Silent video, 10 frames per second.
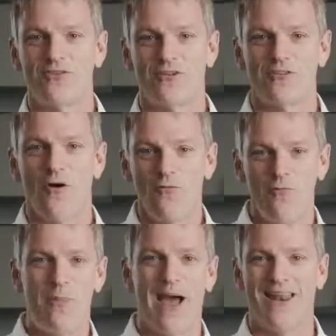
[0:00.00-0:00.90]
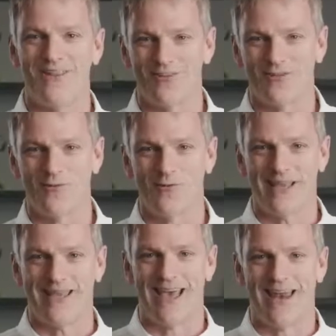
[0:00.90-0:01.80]
just off balance all
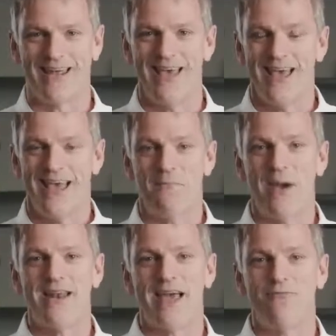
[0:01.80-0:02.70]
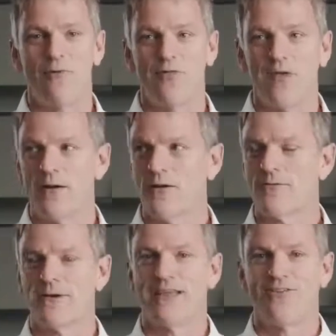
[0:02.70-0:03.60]
weekend. It made everyone think,
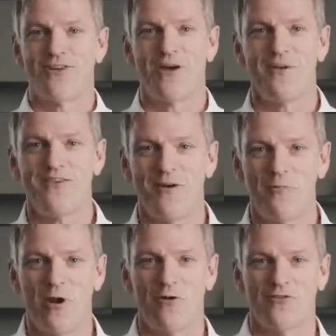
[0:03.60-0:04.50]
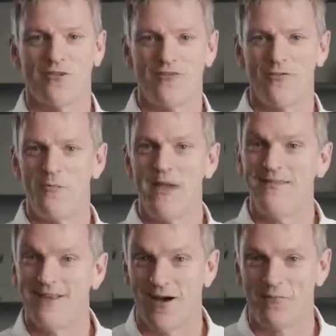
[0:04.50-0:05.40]
crikey, should I be somewhere else? Is there a
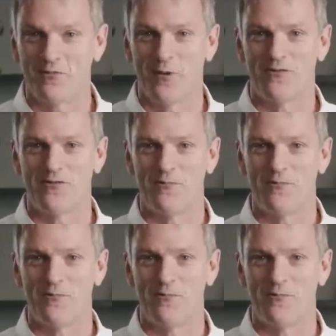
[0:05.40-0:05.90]
meeting I'm supposed to